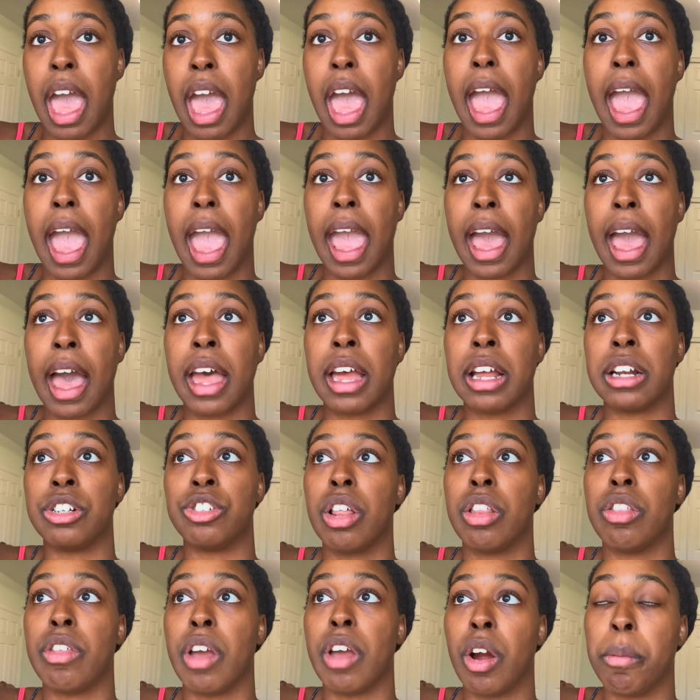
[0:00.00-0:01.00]
And
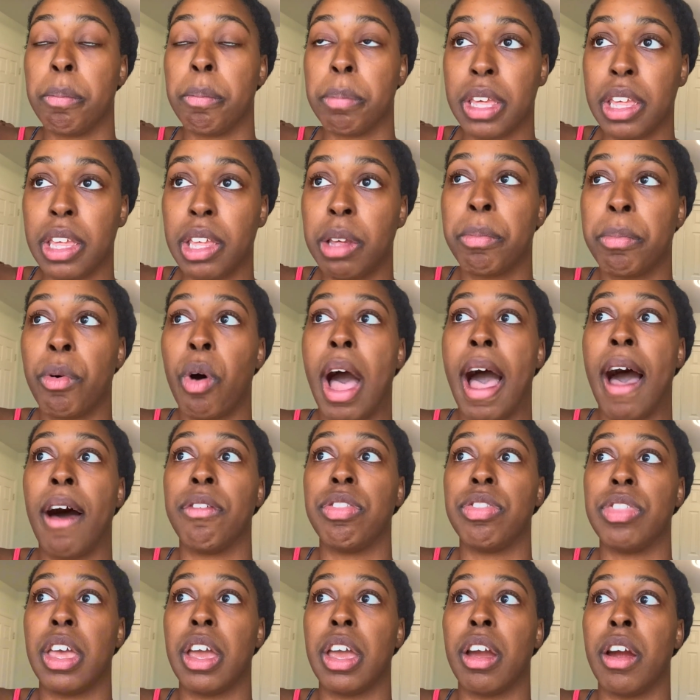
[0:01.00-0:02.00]
there are people
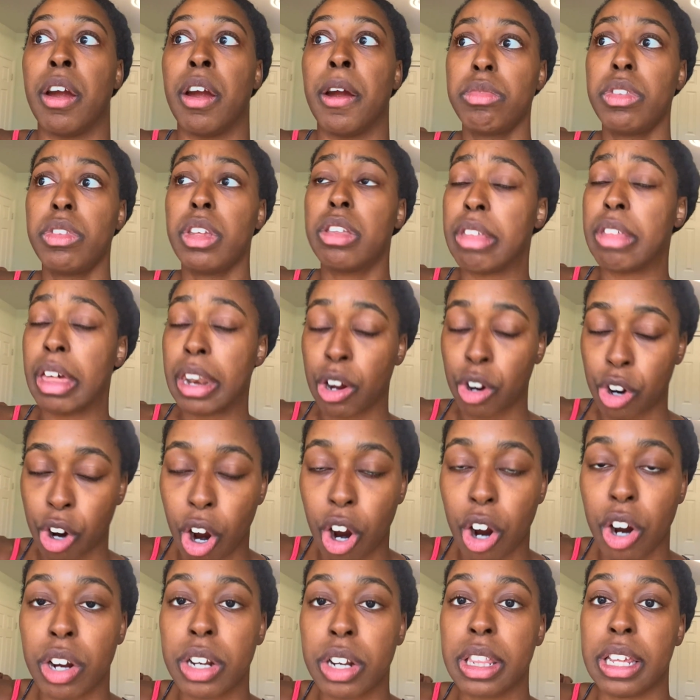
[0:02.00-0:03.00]
out there that are
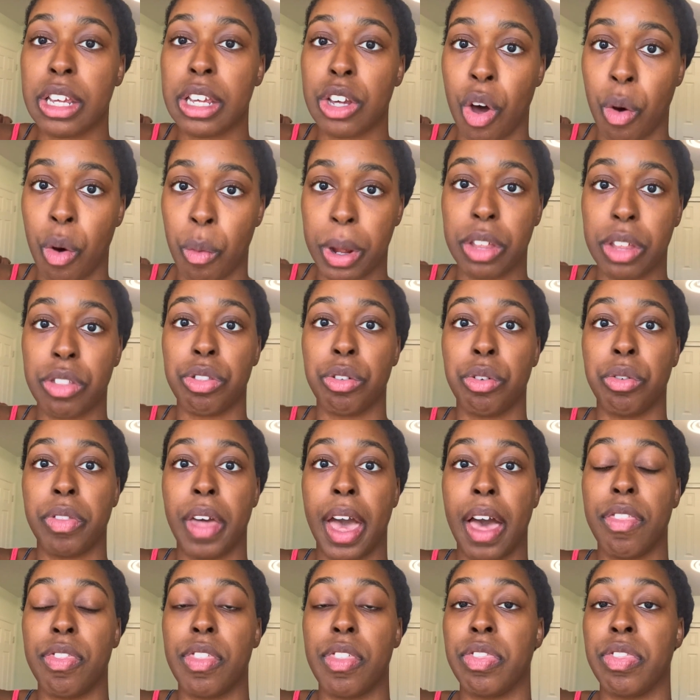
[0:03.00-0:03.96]
currently going through that,